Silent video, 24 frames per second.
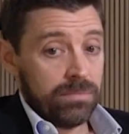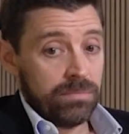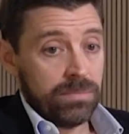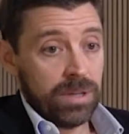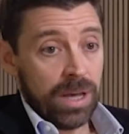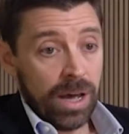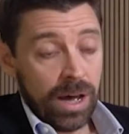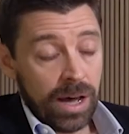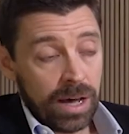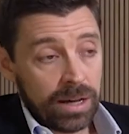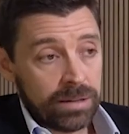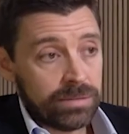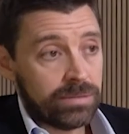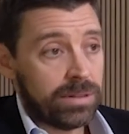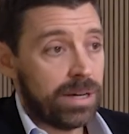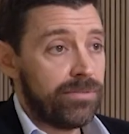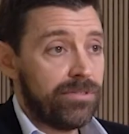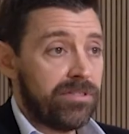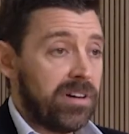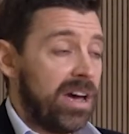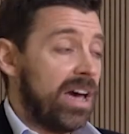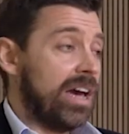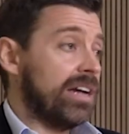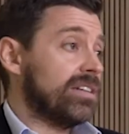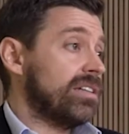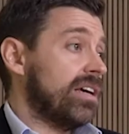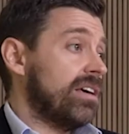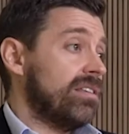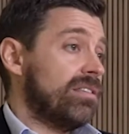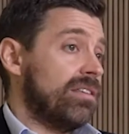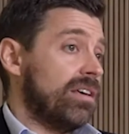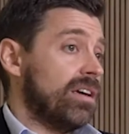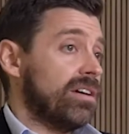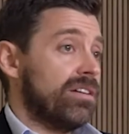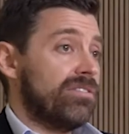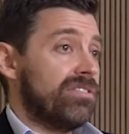Yeah, in fact, I
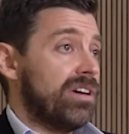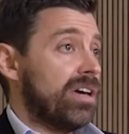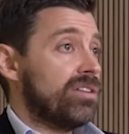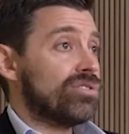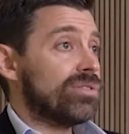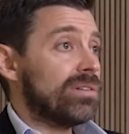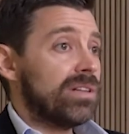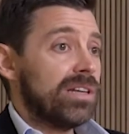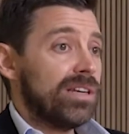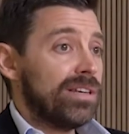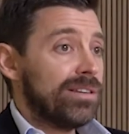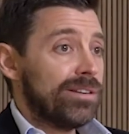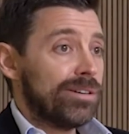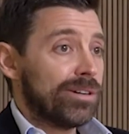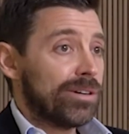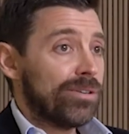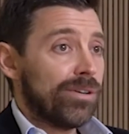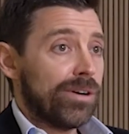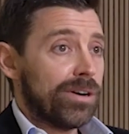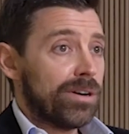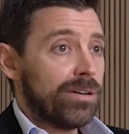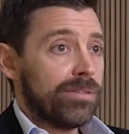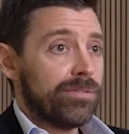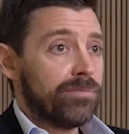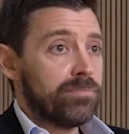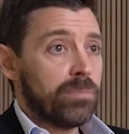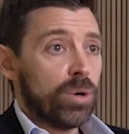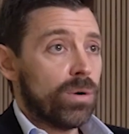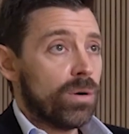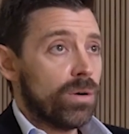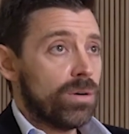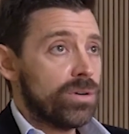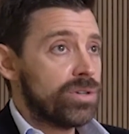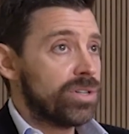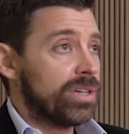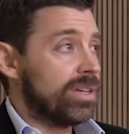think eventually they're going to
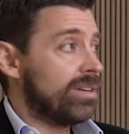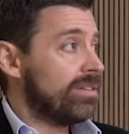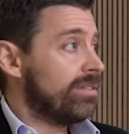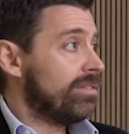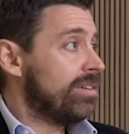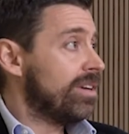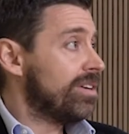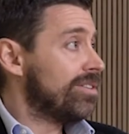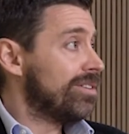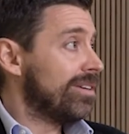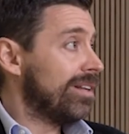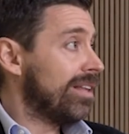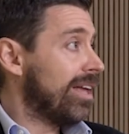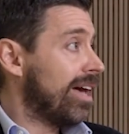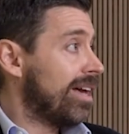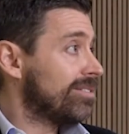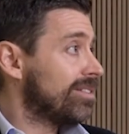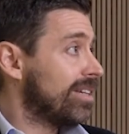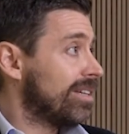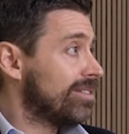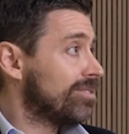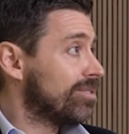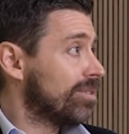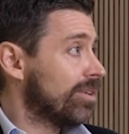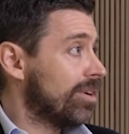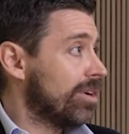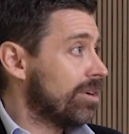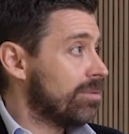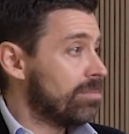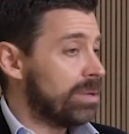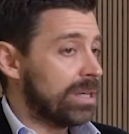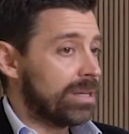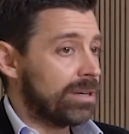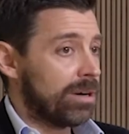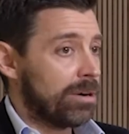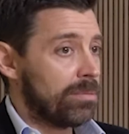merge, and digital assets are going to
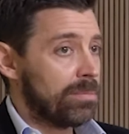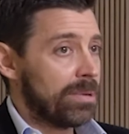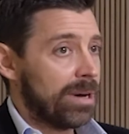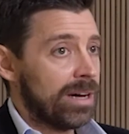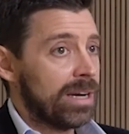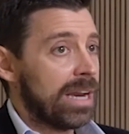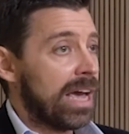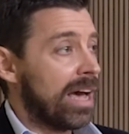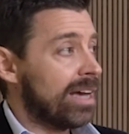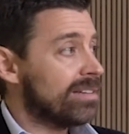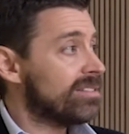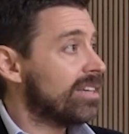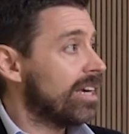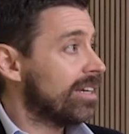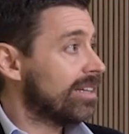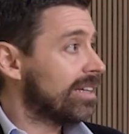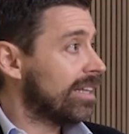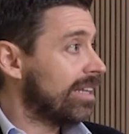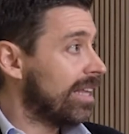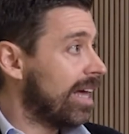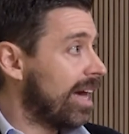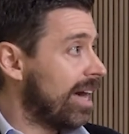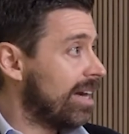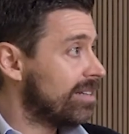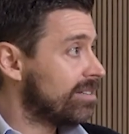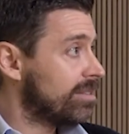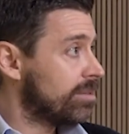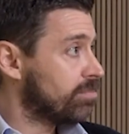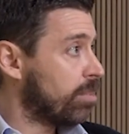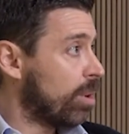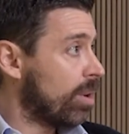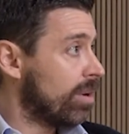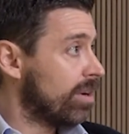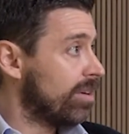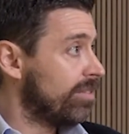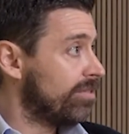become an asset class,
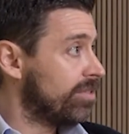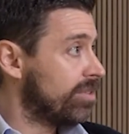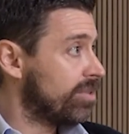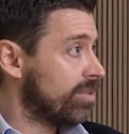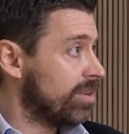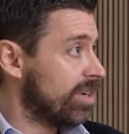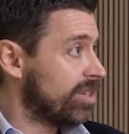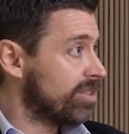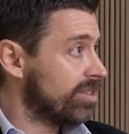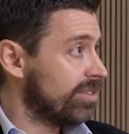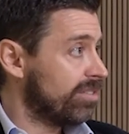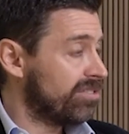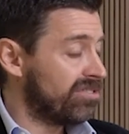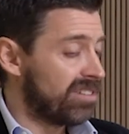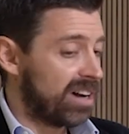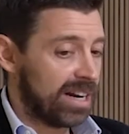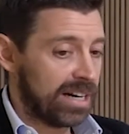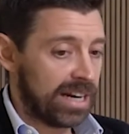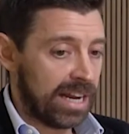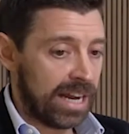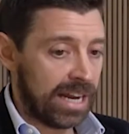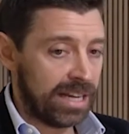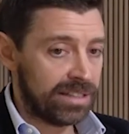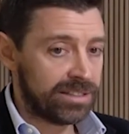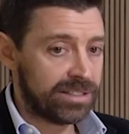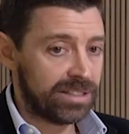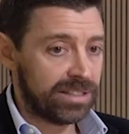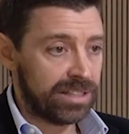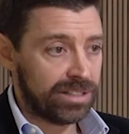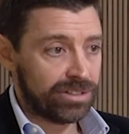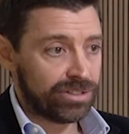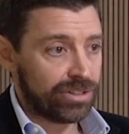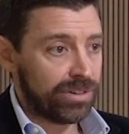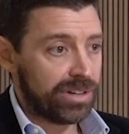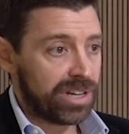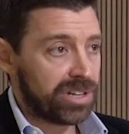part of traditional finance, and
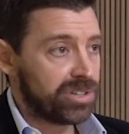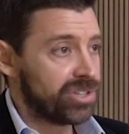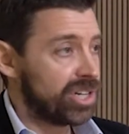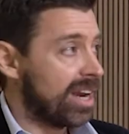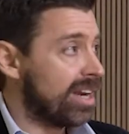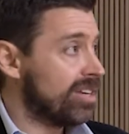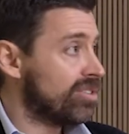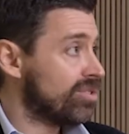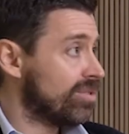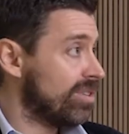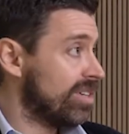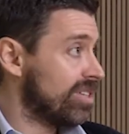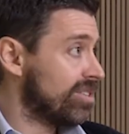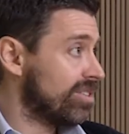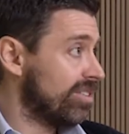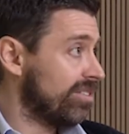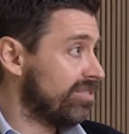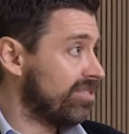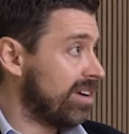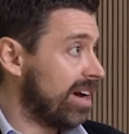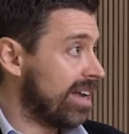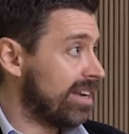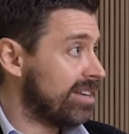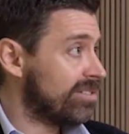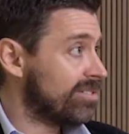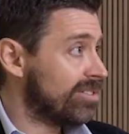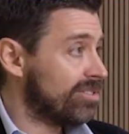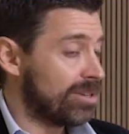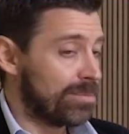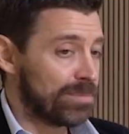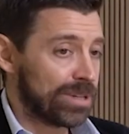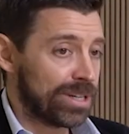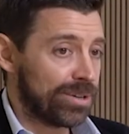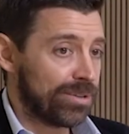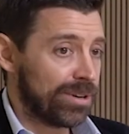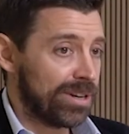it's going to change traditional finance to
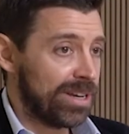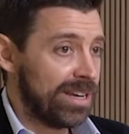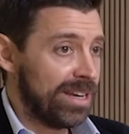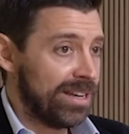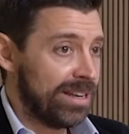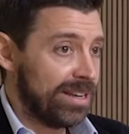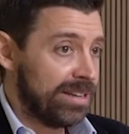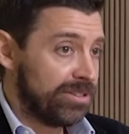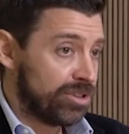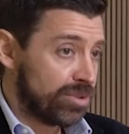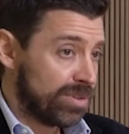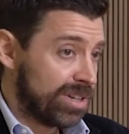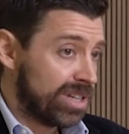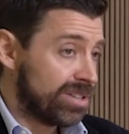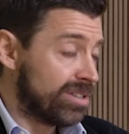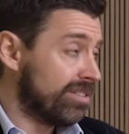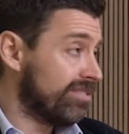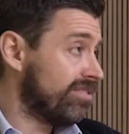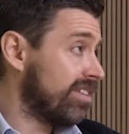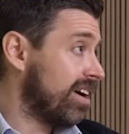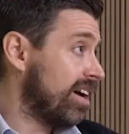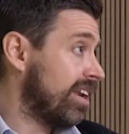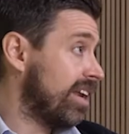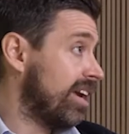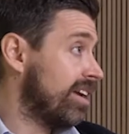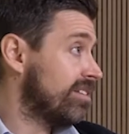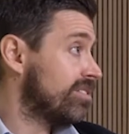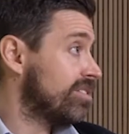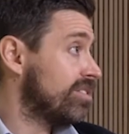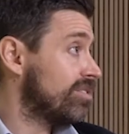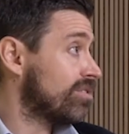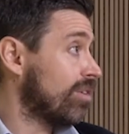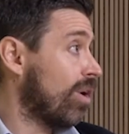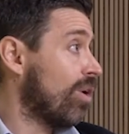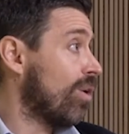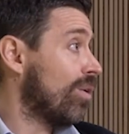some degree, and traditional finance
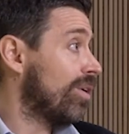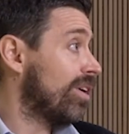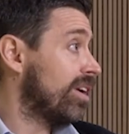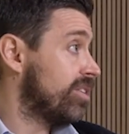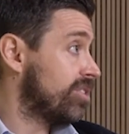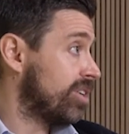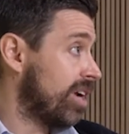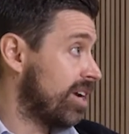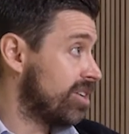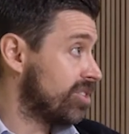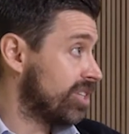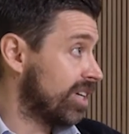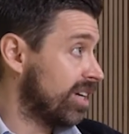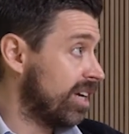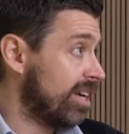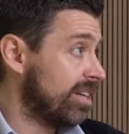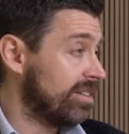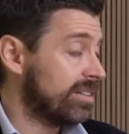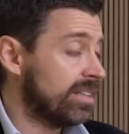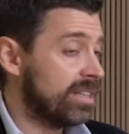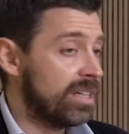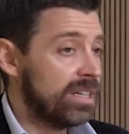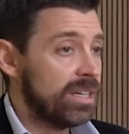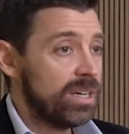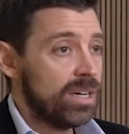is already changing it.